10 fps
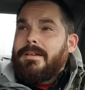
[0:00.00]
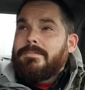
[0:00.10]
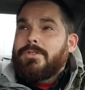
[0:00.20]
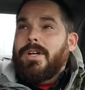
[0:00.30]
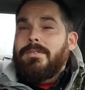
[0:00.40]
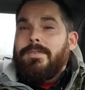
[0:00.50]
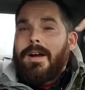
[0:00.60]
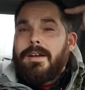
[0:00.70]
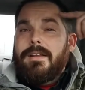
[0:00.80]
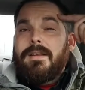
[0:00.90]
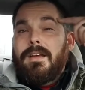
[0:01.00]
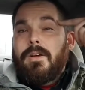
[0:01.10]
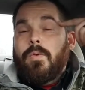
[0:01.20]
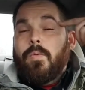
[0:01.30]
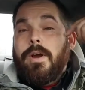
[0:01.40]
I'm trying to find
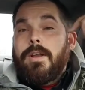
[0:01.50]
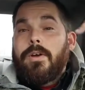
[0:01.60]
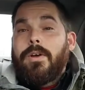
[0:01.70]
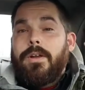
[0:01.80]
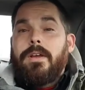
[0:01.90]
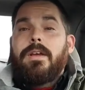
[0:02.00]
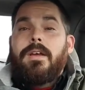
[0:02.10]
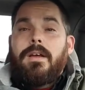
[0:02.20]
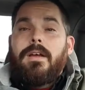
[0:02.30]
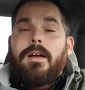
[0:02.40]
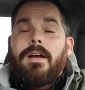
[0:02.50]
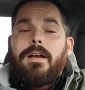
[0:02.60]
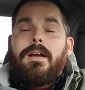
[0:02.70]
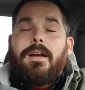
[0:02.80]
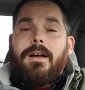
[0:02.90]
Red Hood.
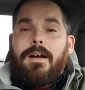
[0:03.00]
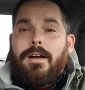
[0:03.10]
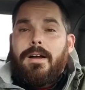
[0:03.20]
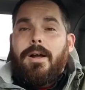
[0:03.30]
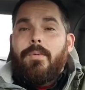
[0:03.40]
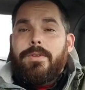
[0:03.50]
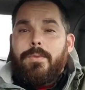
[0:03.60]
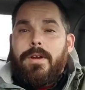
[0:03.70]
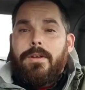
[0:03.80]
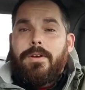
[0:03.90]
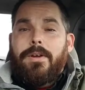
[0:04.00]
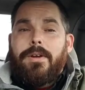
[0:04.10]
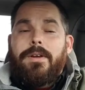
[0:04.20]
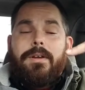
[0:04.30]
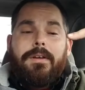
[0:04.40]
I want the Red
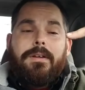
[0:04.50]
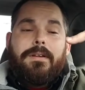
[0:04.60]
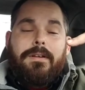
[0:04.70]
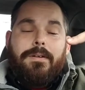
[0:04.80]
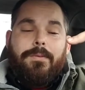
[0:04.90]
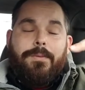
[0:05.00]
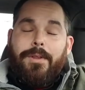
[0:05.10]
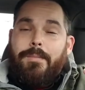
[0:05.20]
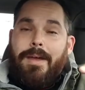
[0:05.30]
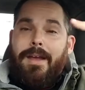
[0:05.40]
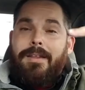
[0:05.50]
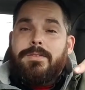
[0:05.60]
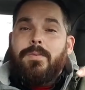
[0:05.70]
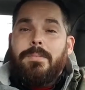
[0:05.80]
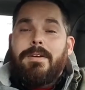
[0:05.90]
Hood really bad.
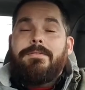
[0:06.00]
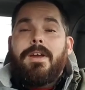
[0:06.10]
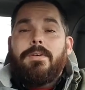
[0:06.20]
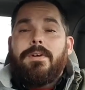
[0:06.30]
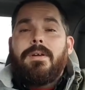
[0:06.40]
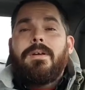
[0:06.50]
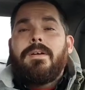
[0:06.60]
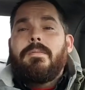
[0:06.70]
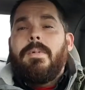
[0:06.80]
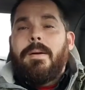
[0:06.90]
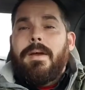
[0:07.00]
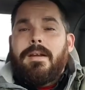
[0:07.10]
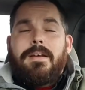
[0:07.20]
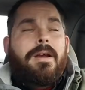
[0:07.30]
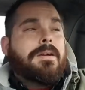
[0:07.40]
It's one of my favorite
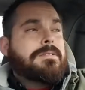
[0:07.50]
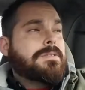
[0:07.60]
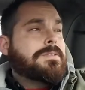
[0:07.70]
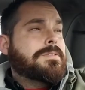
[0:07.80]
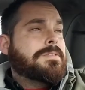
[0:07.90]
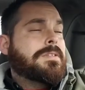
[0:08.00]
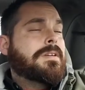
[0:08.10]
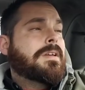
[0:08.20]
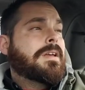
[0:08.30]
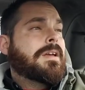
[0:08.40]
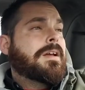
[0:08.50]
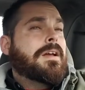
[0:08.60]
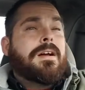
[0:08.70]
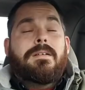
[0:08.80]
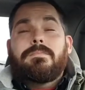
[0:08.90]
Batman characters.
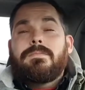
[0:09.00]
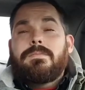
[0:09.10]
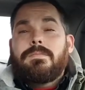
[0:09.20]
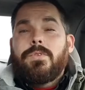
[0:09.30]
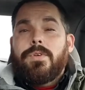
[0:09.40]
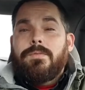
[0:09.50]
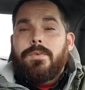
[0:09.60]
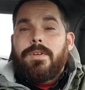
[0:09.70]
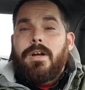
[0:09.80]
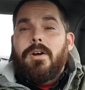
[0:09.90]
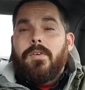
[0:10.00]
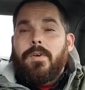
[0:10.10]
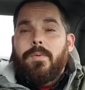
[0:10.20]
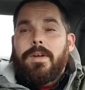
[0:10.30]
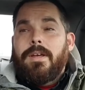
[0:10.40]
Um, looking for the
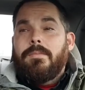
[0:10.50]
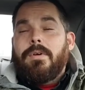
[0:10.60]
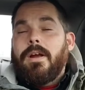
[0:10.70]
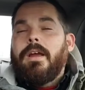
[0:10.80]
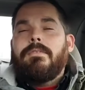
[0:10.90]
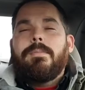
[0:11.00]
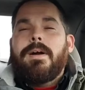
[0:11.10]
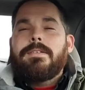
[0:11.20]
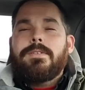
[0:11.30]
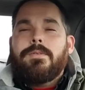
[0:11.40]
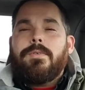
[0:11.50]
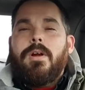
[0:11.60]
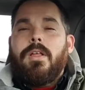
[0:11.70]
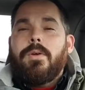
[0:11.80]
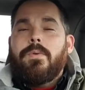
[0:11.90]
Harley Quinn. Probably everybody's looking for
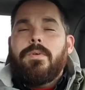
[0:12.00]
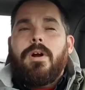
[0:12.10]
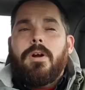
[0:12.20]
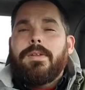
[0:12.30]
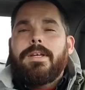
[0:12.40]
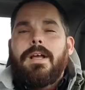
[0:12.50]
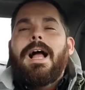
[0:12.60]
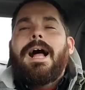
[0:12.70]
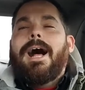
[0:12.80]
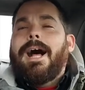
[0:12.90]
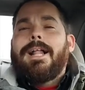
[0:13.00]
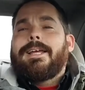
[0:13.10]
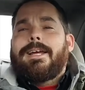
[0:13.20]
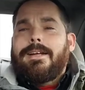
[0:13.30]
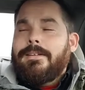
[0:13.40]
Harley Harley,
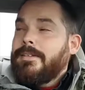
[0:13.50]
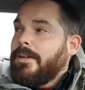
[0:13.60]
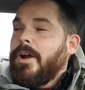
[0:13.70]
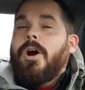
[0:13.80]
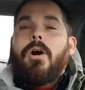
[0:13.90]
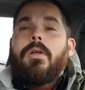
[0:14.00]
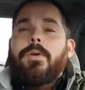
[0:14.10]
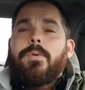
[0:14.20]
Holly, Harley